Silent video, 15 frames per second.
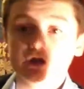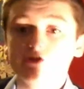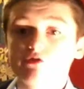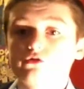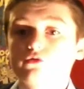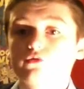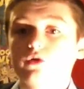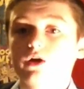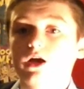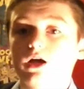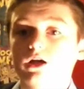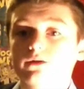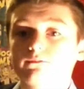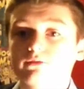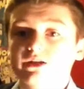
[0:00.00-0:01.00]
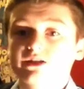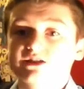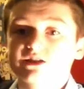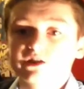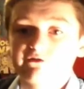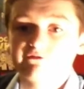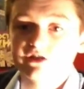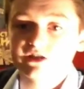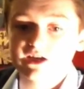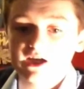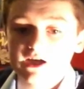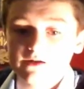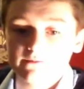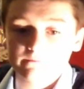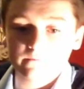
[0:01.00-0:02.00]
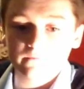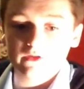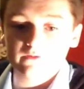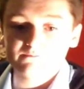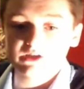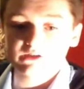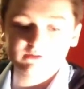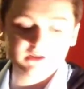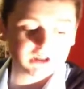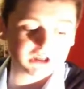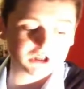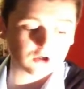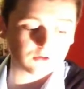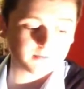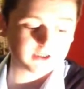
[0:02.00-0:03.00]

Who uh, Complete Series 8 BBC Shop